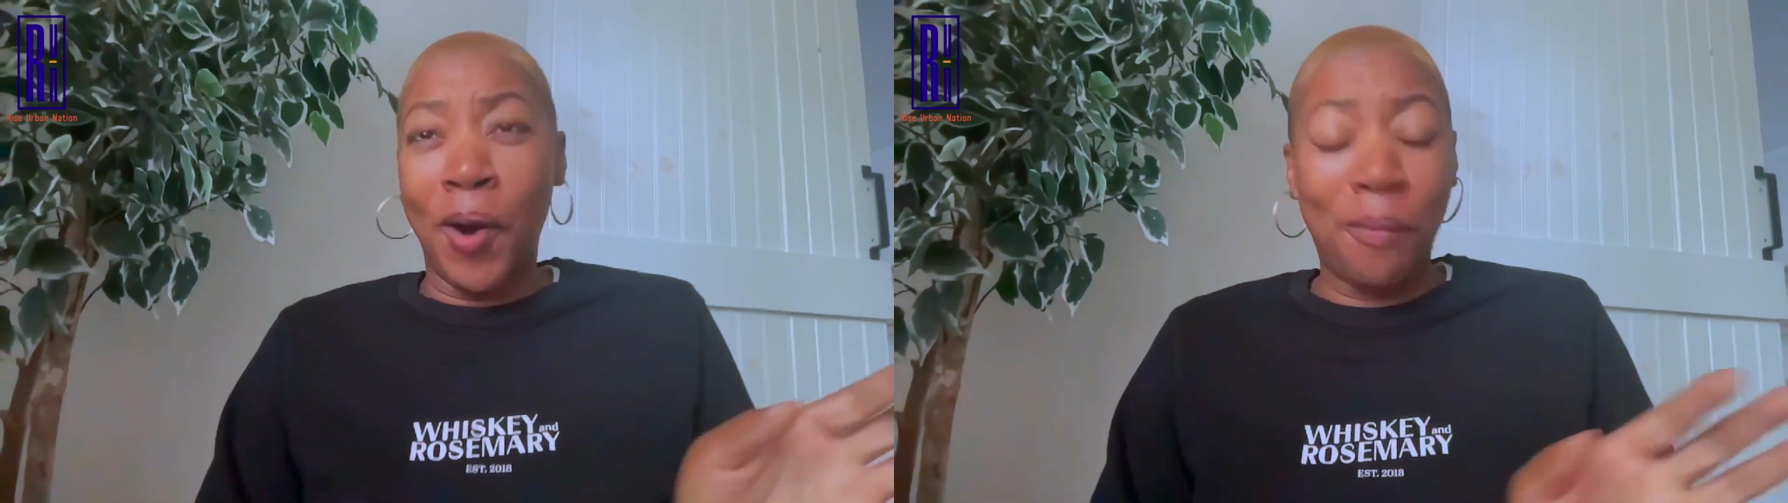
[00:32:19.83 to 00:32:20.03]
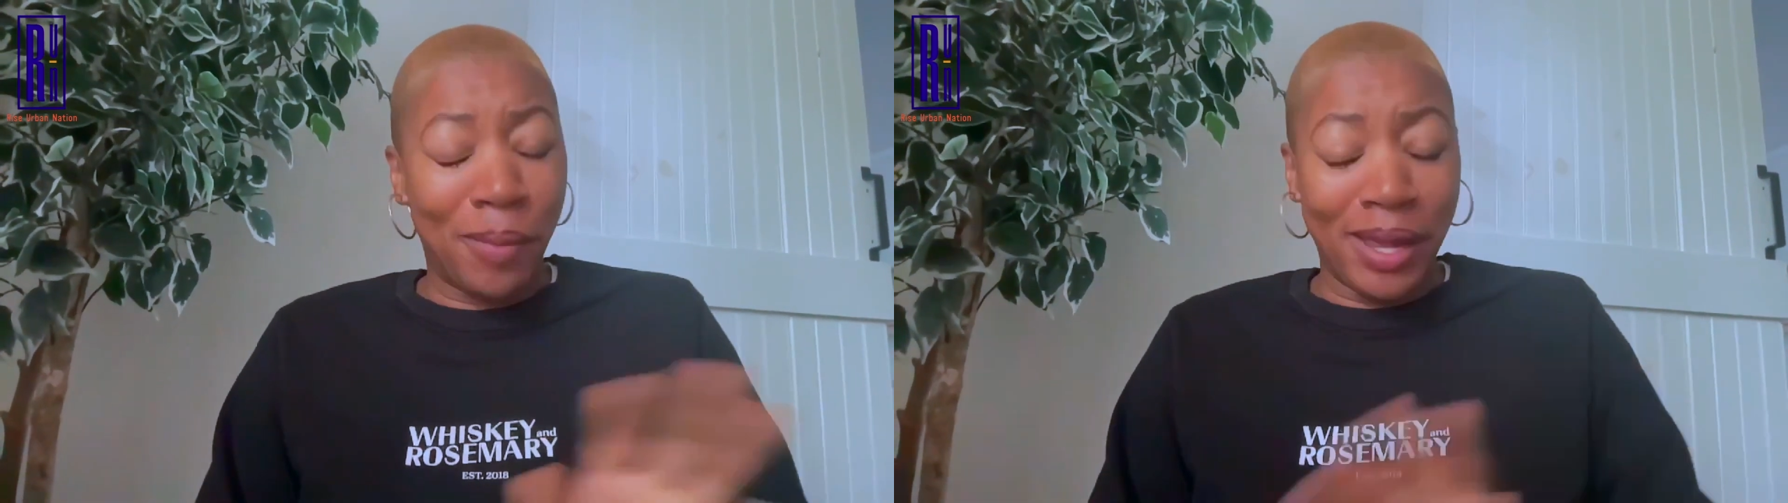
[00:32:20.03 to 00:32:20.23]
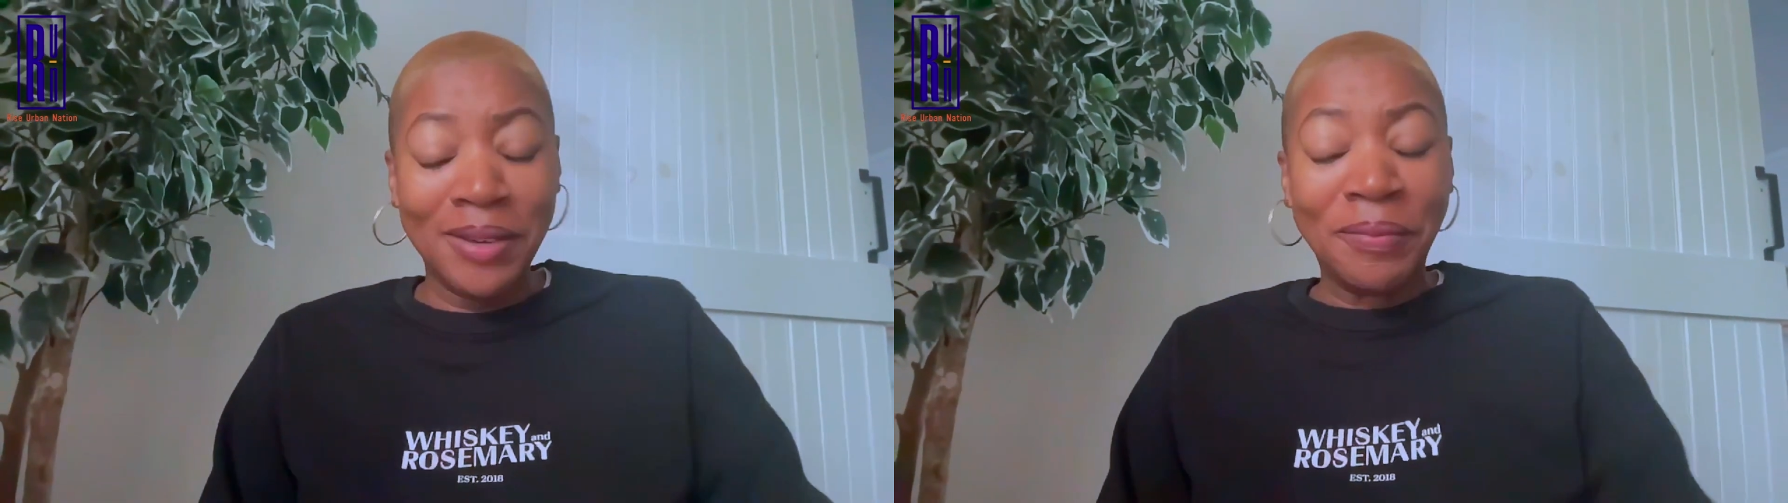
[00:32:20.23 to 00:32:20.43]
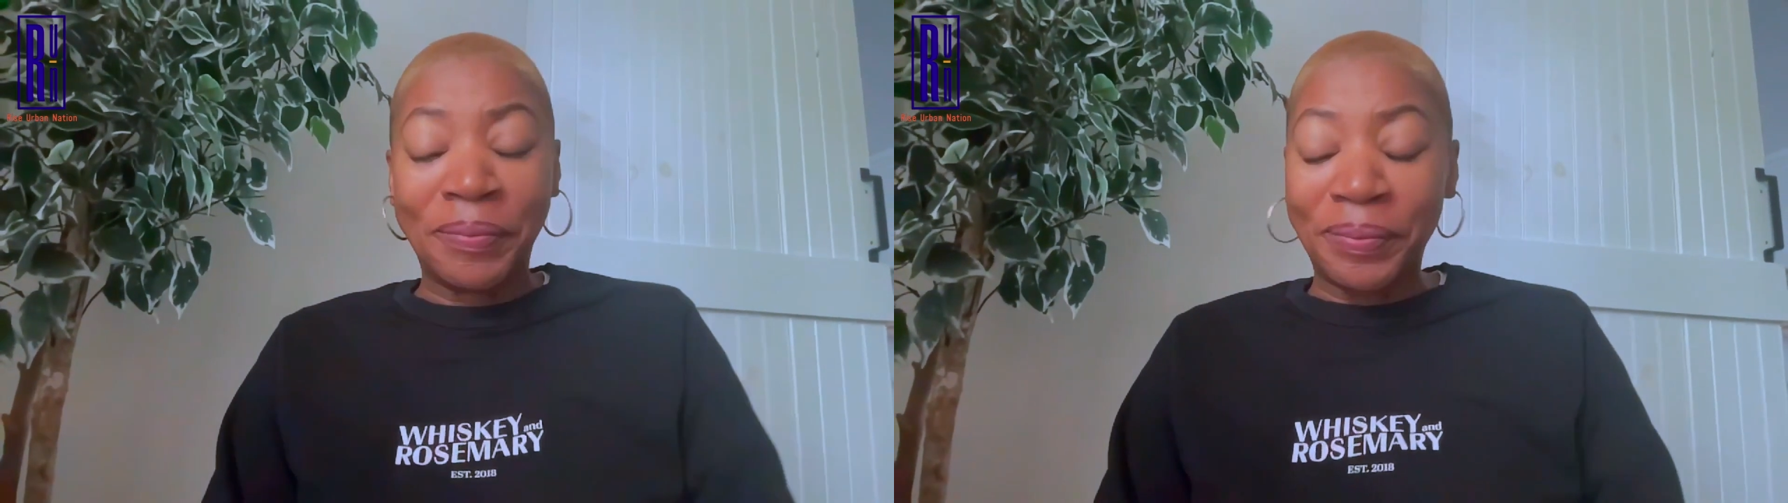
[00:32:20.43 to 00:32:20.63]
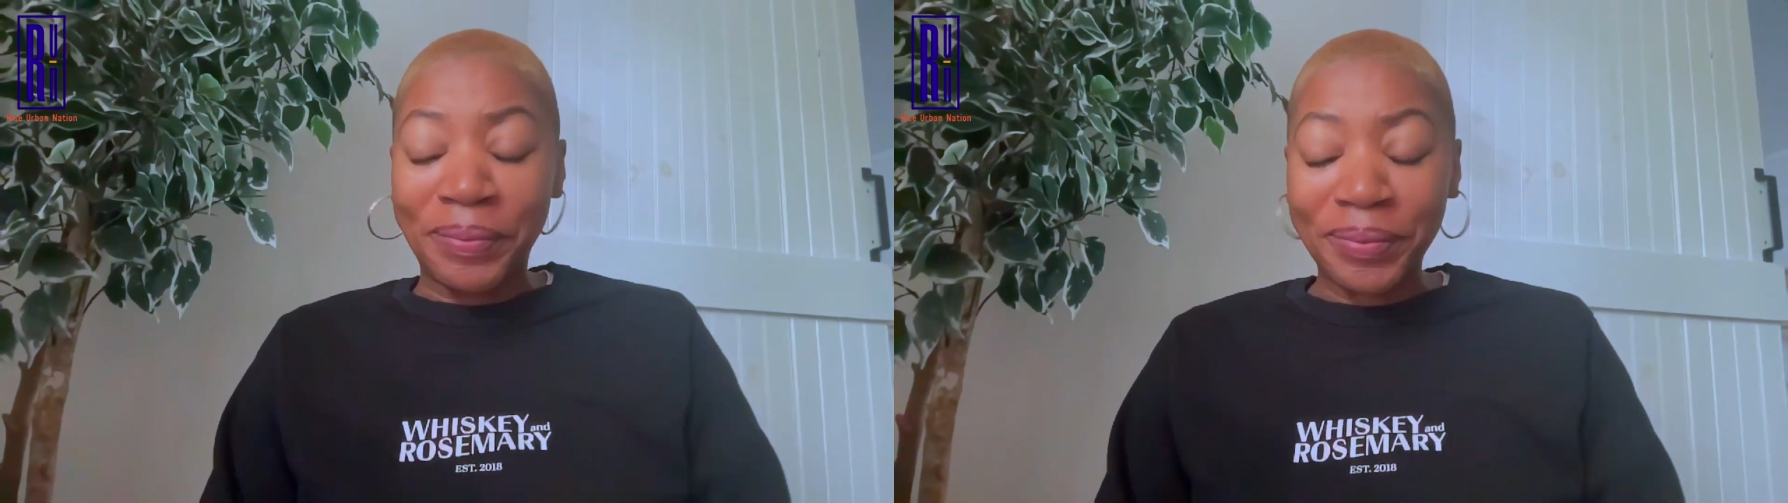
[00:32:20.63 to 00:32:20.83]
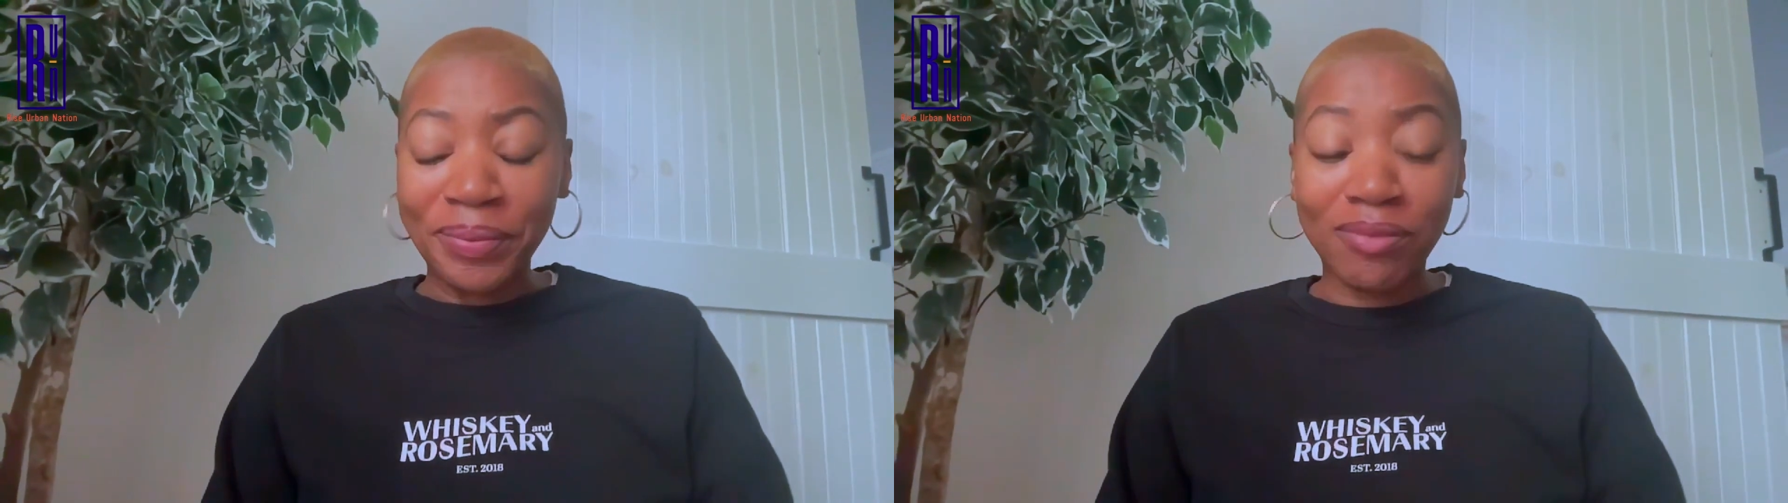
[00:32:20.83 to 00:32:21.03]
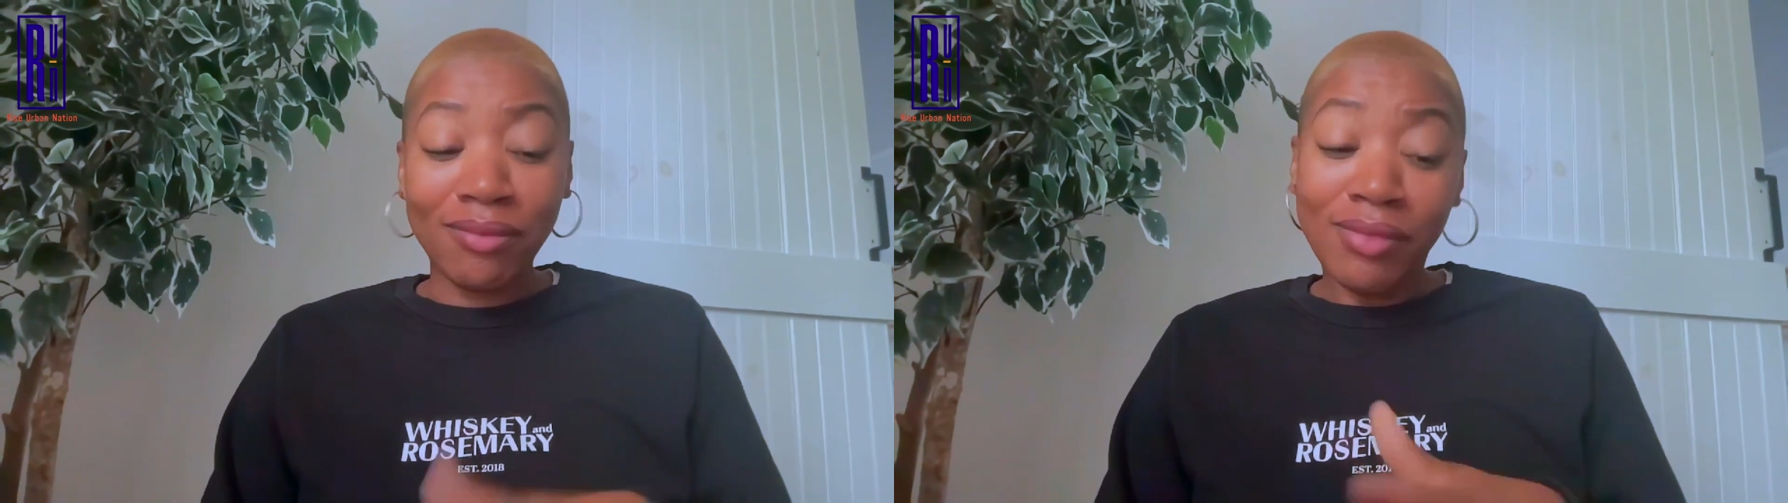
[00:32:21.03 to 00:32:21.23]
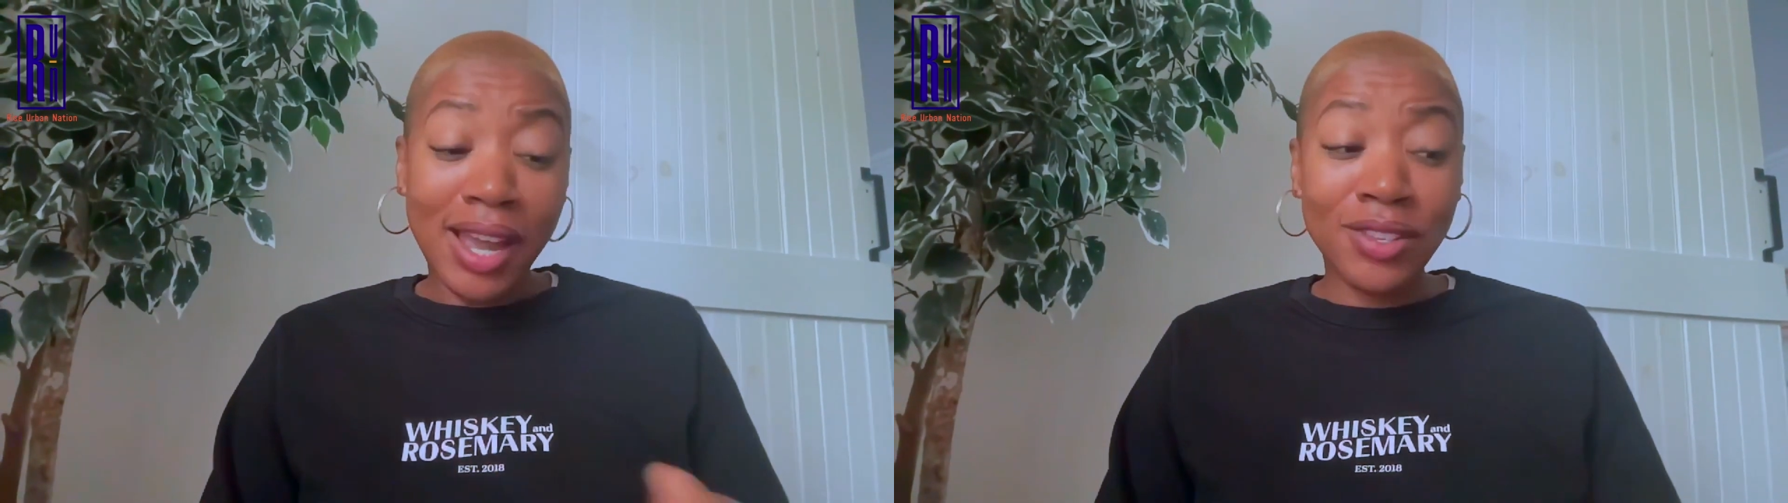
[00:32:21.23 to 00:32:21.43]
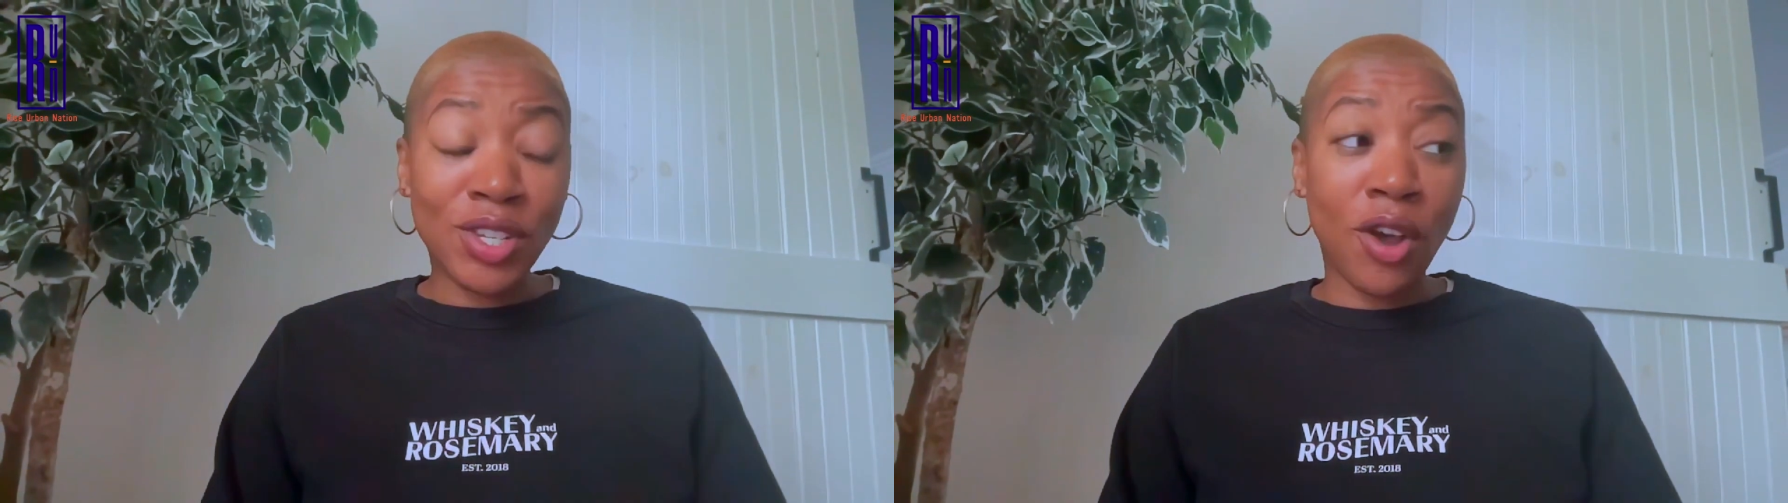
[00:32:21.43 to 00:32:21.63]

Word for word: open. And